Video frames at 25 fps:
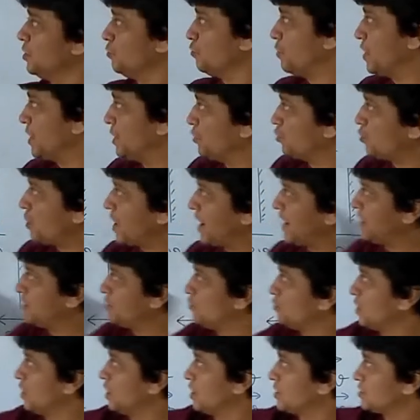When you
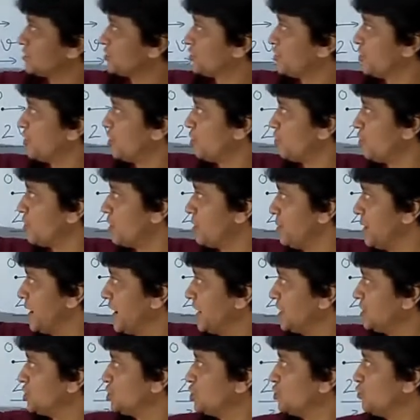write velocity of
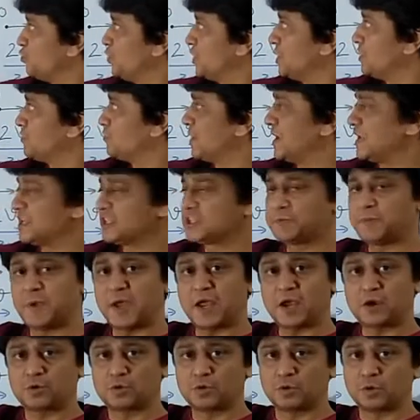image with
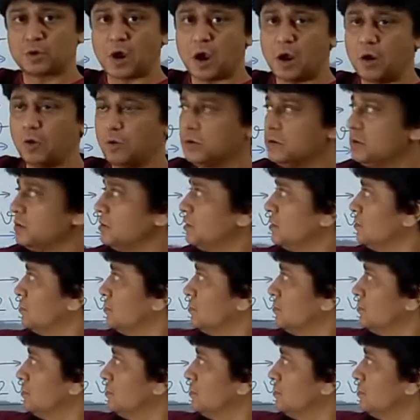respect to ground,